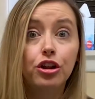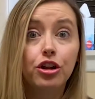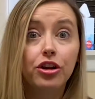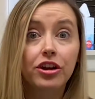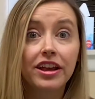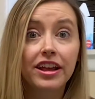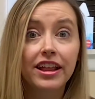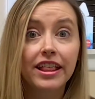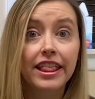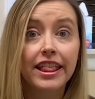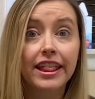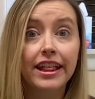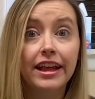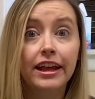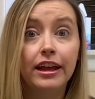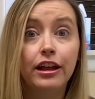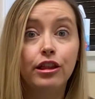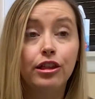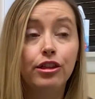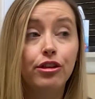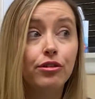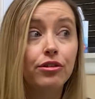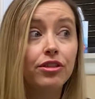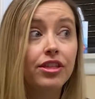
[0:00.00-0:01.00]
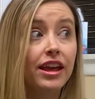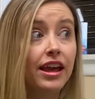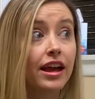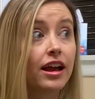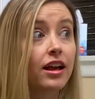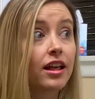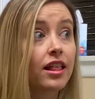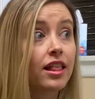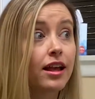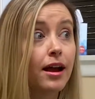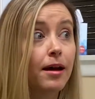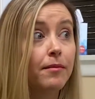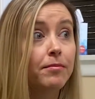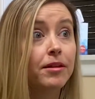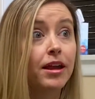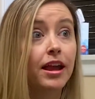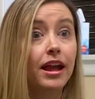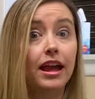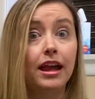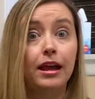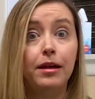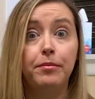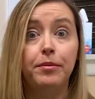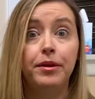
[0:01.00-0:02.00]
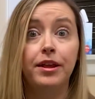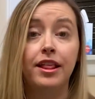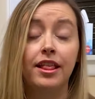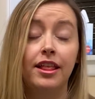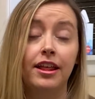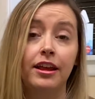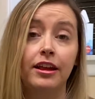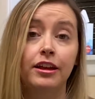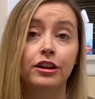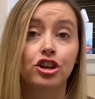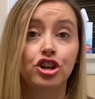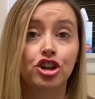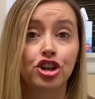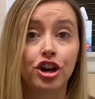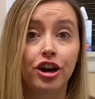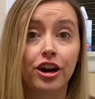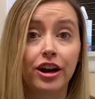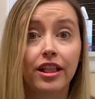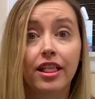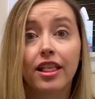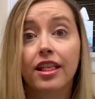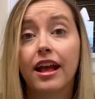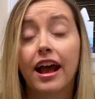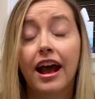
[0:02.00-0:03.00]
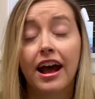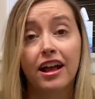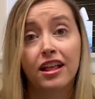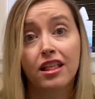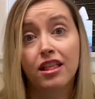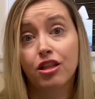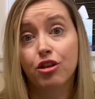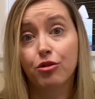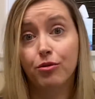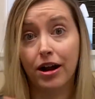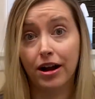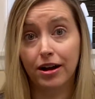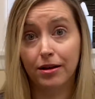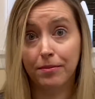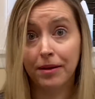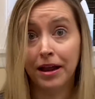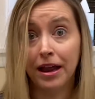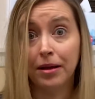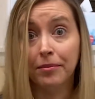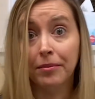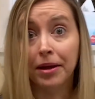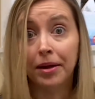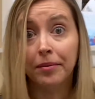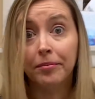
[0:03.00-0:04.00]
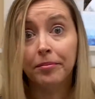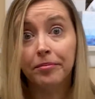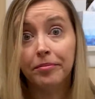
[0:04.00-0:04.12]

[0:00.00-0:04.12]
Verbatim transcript: look and see do they accept ABC Insurance as direct payment?